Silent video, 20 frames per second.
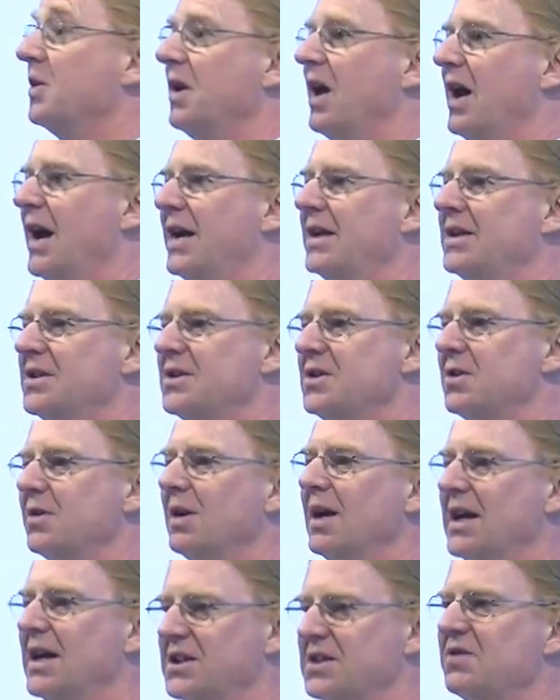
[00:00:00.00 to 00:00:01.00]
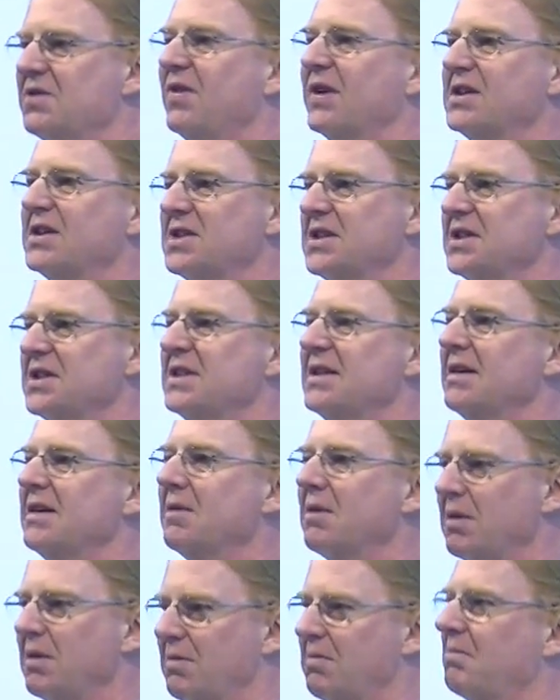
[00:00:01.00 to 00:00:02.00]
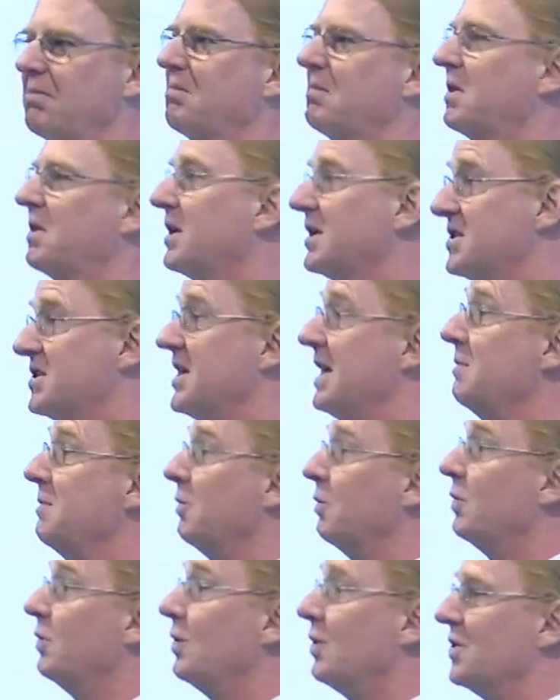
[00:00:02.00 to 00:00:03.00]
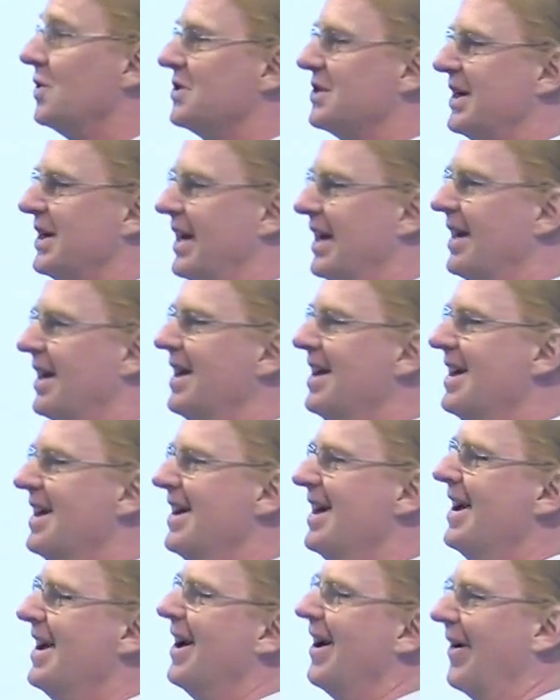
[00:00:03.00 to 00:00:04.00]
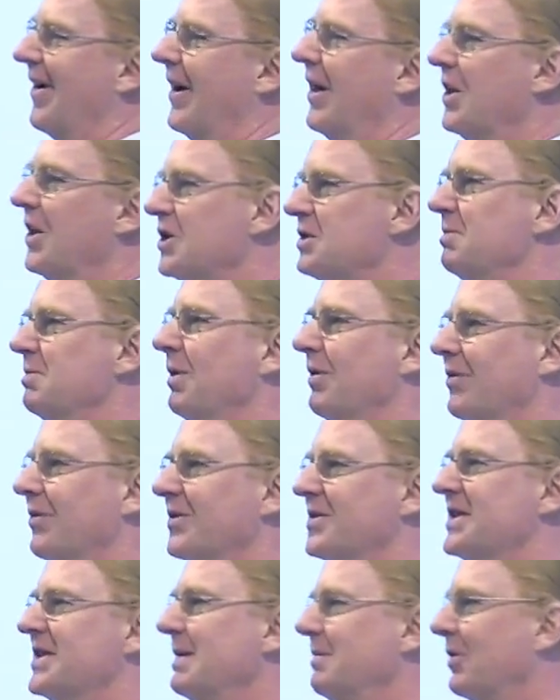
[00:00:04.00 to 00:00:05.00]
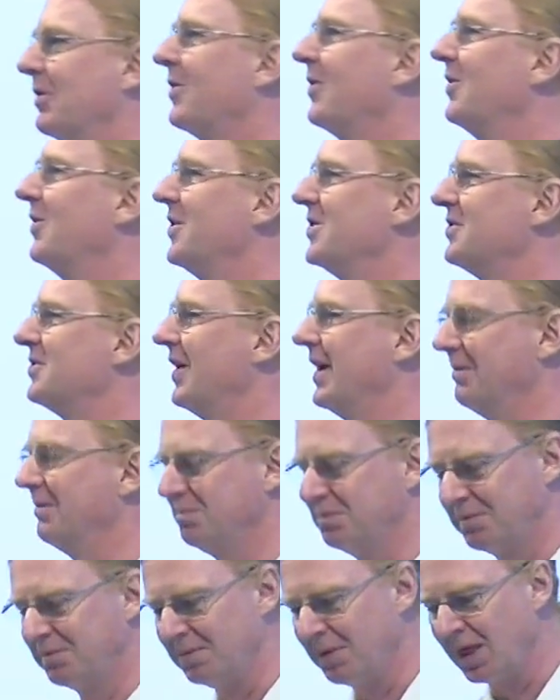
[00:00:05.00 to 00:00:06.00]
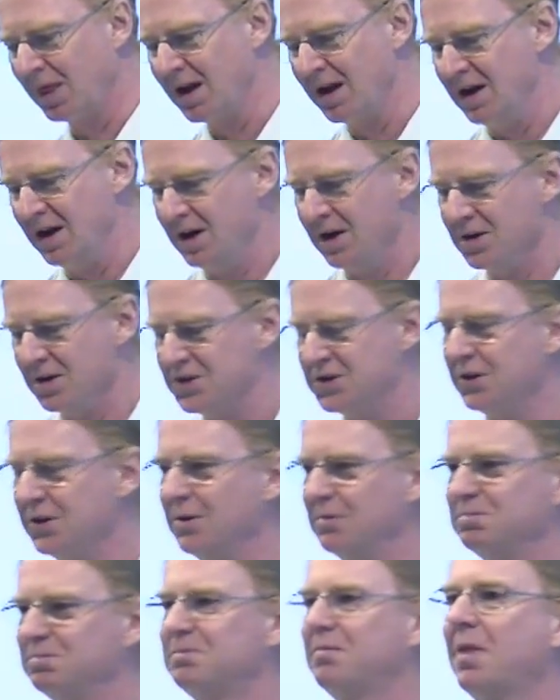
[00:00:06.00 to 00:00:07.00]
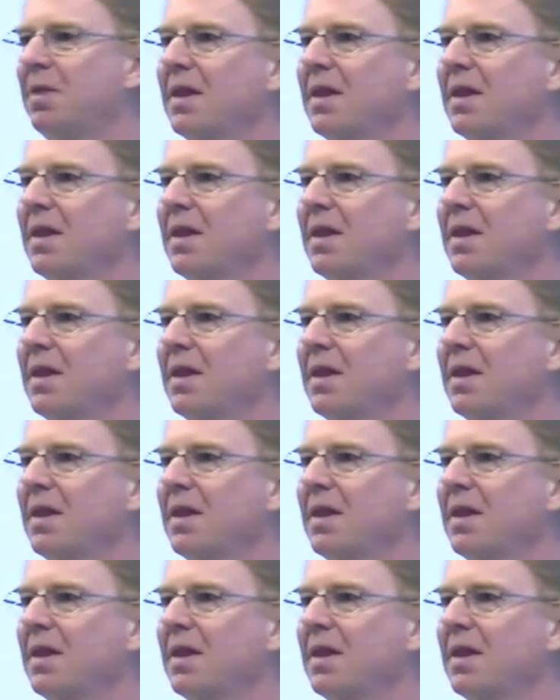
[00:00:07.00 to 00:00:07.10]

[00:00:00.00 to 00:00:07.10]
lines or less fixes that the stable rules say are eligible for stable kernels, right? So